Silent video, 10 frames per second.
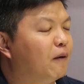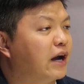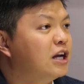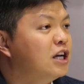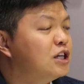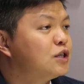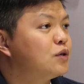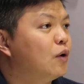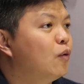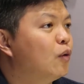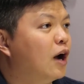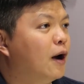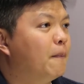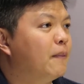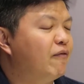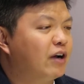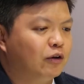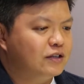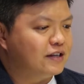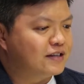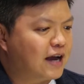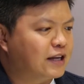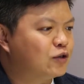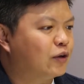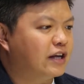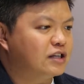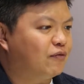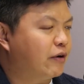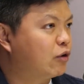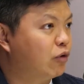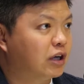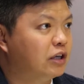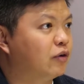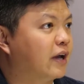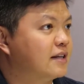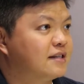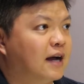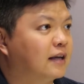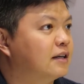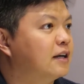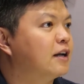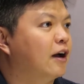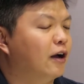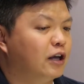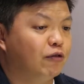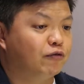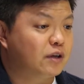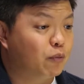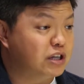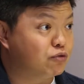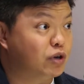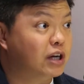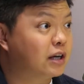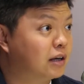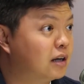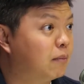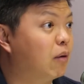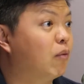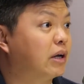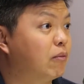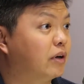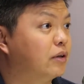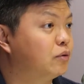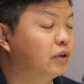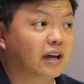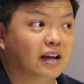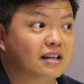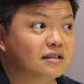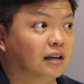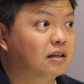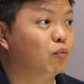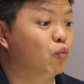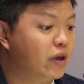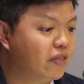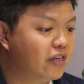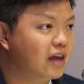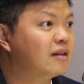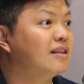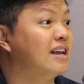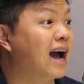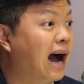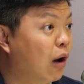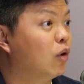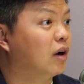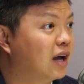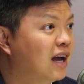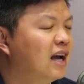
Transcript: Right. So Advocado is designed so that it's very quickly to get started. If someone is really clear about what they want to do, they can get started within the hour.